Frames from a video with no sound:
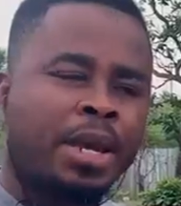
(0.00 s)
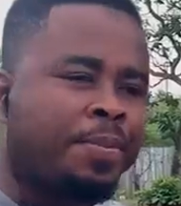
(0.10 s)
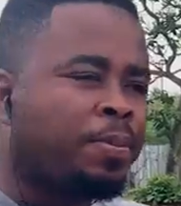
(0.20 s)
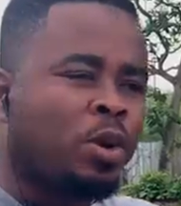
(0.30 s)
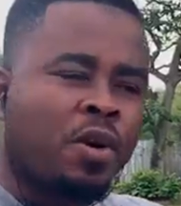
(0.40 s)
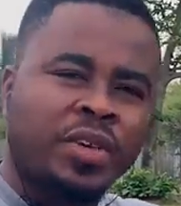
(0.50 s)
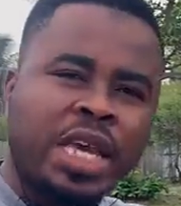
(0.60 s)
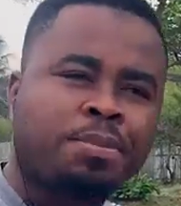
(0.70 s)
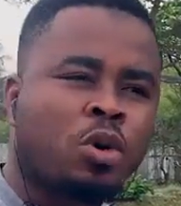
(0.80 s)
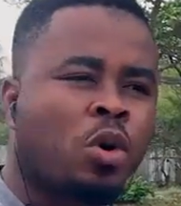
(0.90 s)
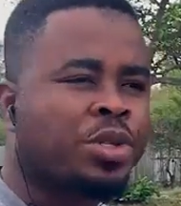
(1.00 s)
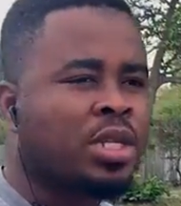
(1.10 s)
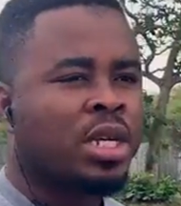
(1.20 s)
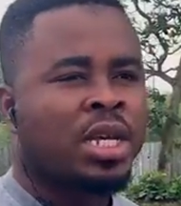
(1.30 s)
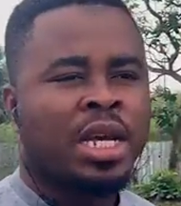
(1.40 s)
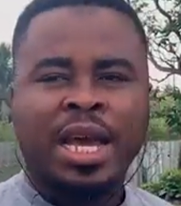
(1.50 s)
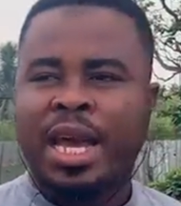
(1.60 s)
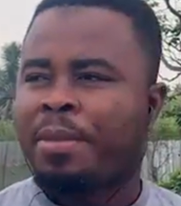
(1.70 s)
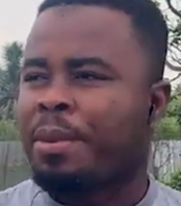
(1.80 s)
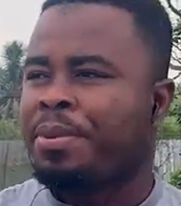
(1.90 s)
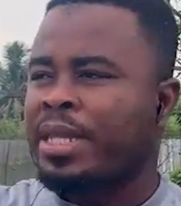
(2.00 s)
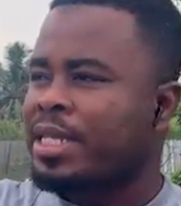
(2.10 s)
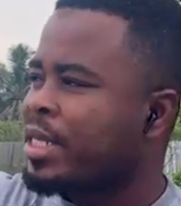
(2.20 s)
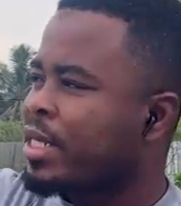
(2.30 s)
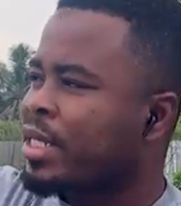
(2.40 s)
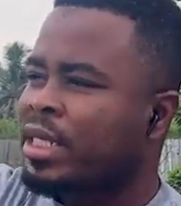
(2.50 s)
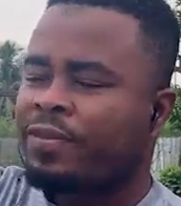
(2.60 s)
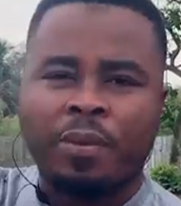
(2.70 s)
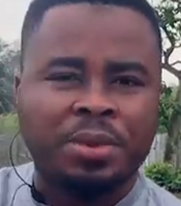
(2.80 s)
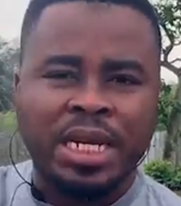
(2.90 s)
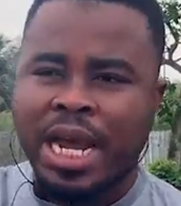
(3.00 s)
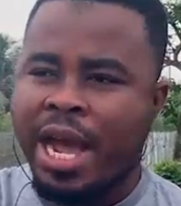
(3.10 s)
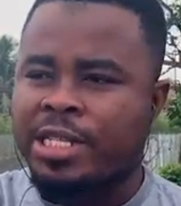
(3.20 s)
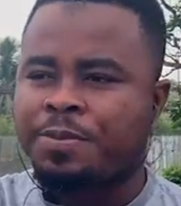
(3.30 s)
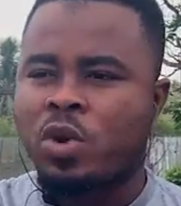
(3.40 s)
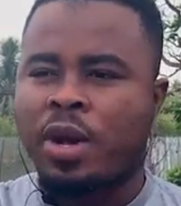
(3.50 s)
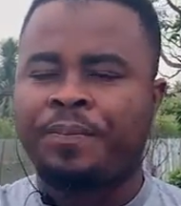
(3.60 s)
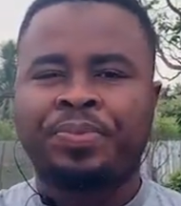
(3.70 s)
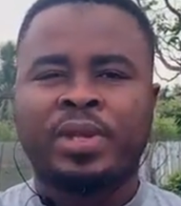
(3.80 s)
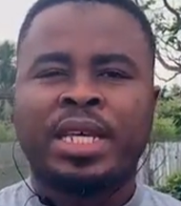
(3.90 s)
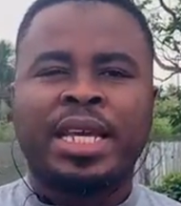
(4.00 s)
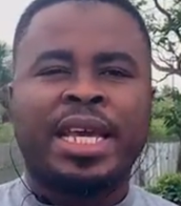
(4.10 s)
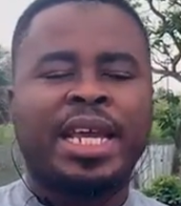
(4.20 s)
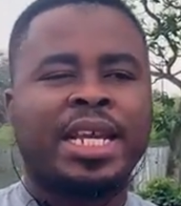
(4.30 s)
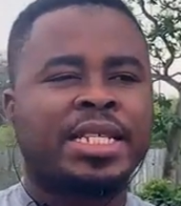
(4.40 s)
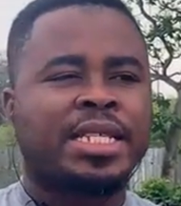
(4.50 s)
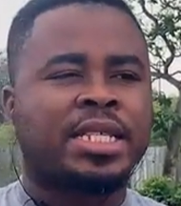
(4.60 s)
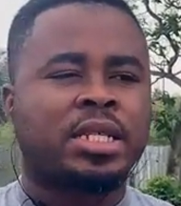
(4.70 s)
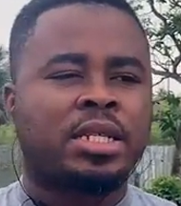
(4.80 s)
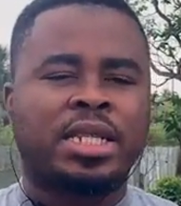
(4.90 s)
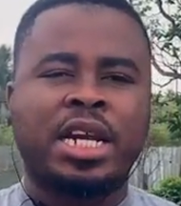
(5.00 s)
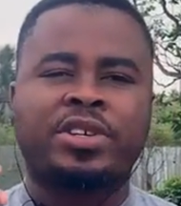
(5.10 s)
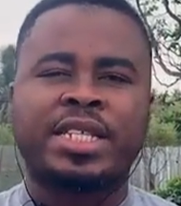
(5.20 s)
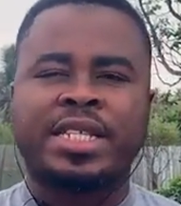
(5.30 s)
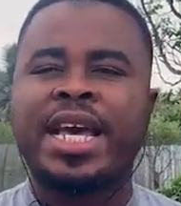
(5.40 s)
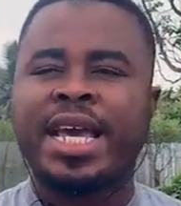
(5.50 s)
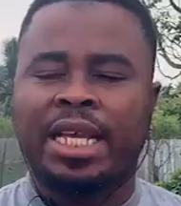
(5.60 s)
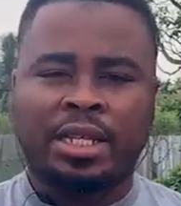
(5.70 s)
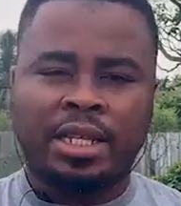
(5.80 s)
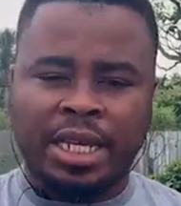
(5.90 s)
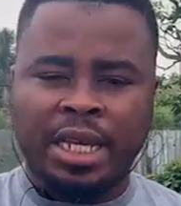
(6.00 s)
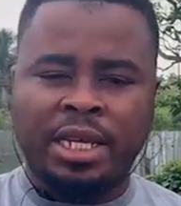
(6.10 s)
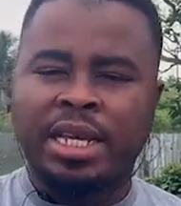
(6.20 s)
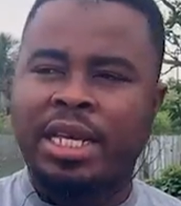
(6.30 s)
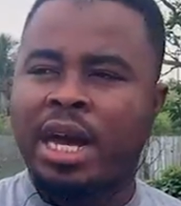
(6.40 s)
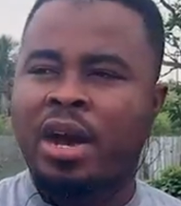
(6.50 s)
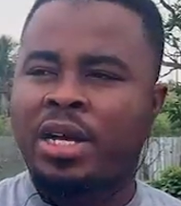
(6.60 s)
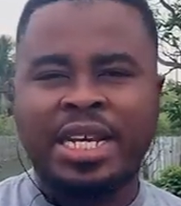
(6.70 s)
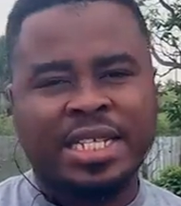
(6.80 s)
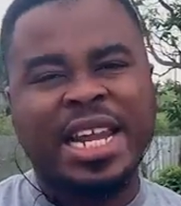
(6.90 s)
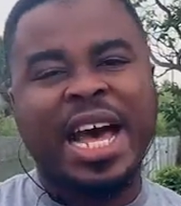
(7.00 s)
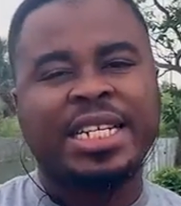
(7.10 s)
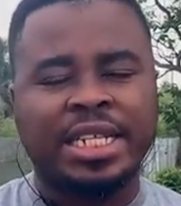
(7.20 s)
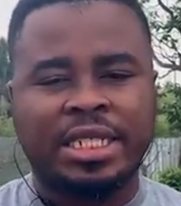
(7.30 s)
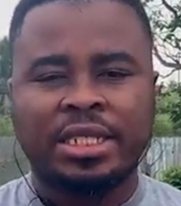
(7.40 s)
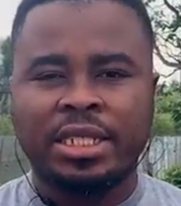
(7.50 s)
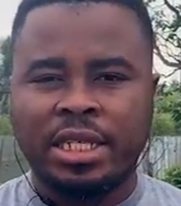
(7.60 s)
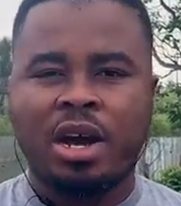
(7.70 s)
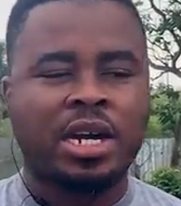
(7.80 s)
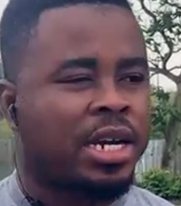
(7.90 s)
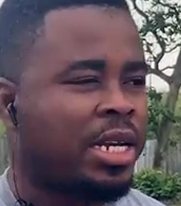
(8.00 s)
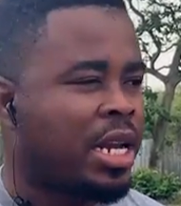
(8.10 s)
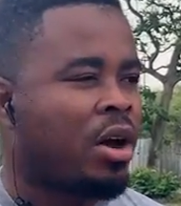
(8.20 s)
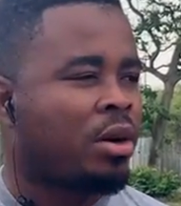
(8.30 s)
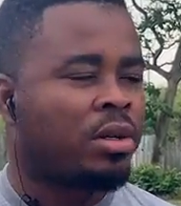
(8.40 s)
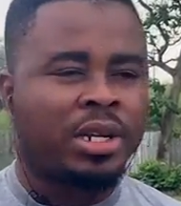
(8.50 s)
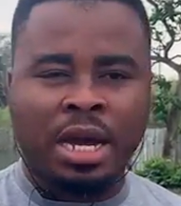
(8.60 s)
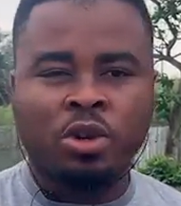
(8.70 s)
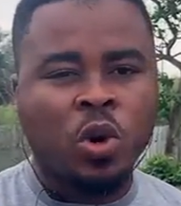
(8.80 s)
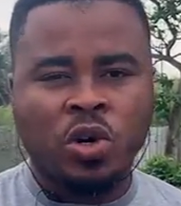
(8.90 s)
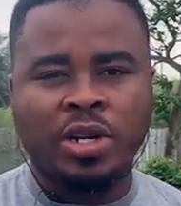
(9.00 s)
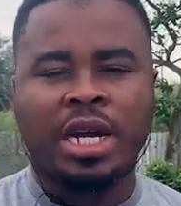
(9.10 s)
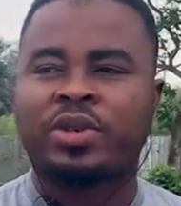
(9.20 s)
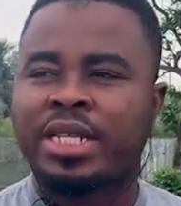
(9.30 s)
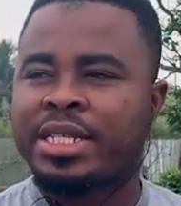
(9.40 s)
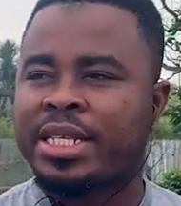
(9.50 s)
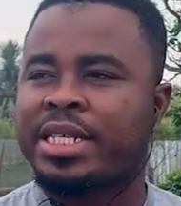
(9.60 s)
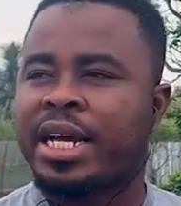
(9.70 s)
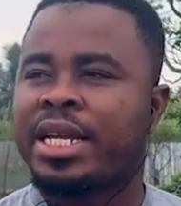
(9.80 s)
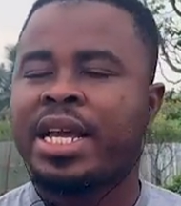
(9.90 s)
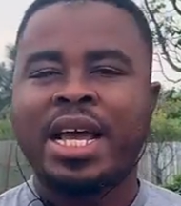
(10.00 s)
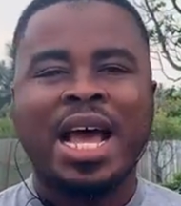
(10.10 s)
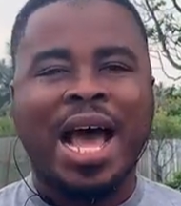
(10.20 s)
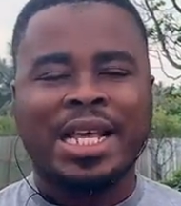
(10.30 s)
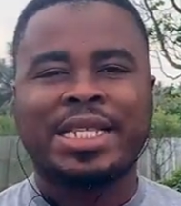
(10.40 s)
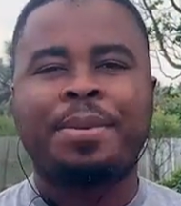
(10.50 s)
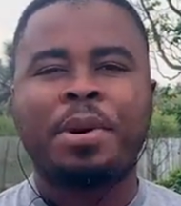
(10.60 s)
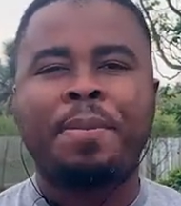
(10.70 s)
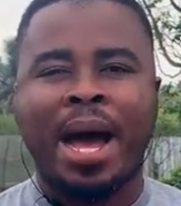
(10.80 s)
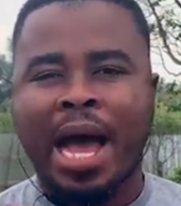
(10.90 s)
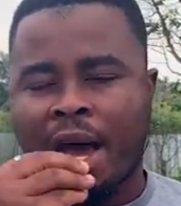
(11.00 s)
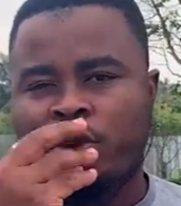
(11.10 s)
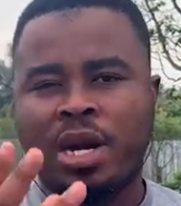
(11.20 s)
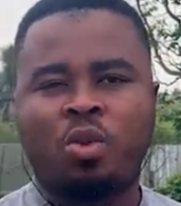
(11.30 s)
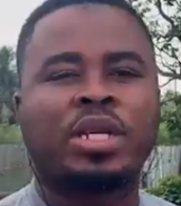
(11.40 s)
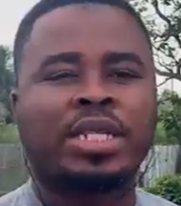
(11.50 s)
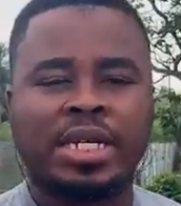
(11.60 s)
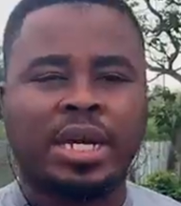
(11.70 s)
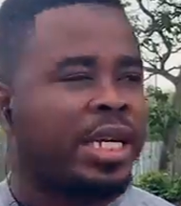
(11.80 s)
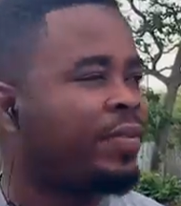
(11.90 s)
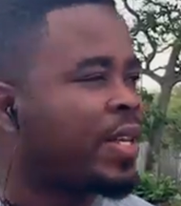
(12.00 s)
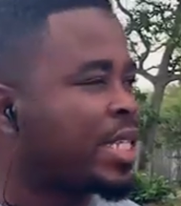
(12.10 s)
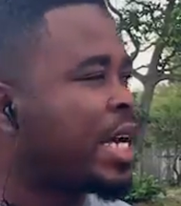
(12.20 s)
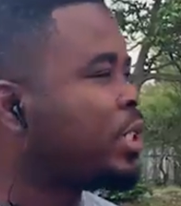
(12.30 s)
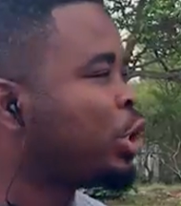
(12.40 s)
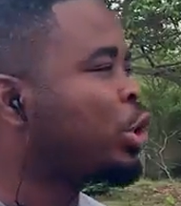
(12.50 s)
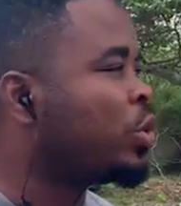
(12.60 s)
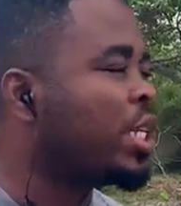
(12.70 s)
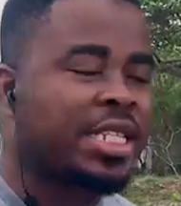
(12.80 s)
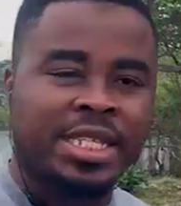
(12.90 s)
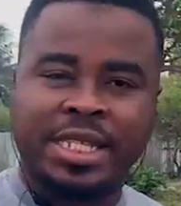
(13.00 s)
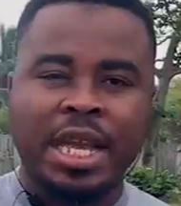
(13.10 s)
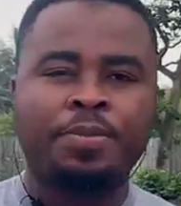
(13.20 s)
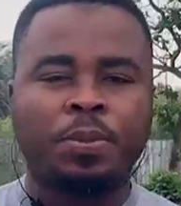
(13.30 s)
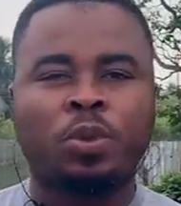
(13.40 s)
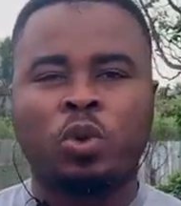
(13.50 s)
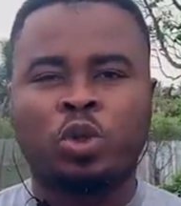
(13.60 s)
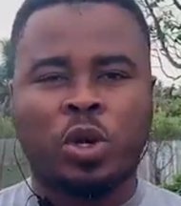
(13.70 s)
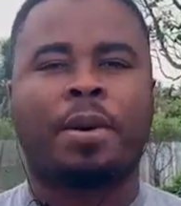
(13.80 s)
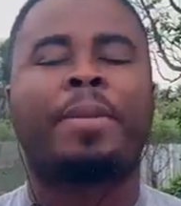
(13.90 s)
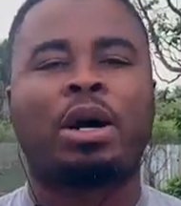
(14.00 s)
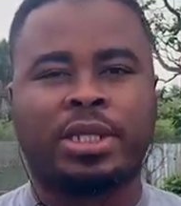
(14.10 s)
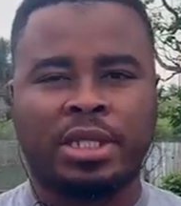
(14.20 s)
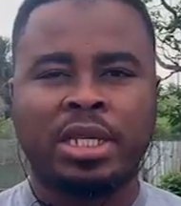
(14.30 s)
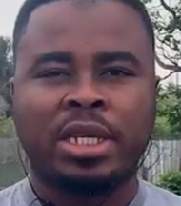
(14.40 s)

the people of Cape Coast, and my brothers and sisters from the diaspora. It is, there's a saying, there's an adage in our local language that says that Asamaba Anona Wazaka, if there's an issue, it is the same people who talk about it.